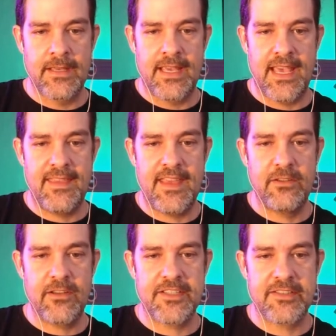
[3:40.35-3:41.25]
And then
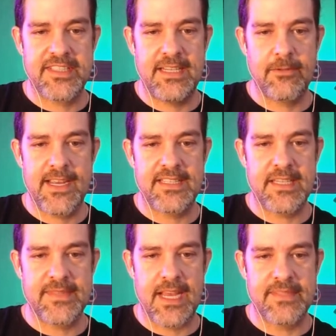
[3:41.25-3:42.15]
you'll also see, right,
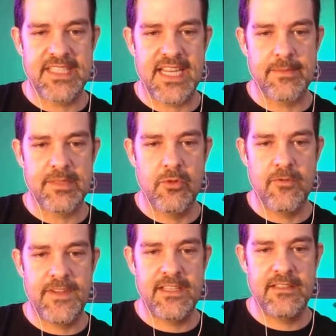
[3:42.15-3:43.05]
sometimes Sam is
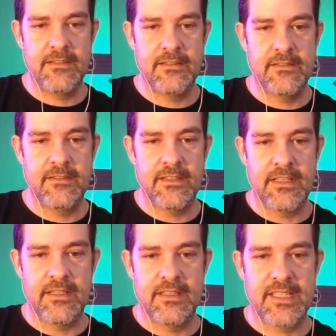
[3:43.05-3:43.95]
moving,
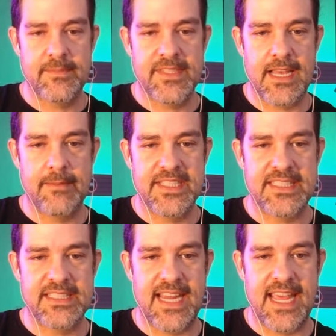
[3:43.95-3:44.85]
sometimes
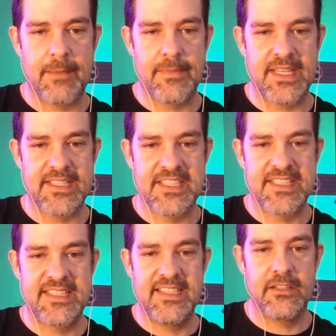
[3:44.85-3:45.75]
Sam is
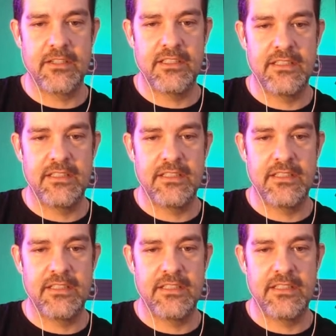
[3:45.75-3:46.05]
still,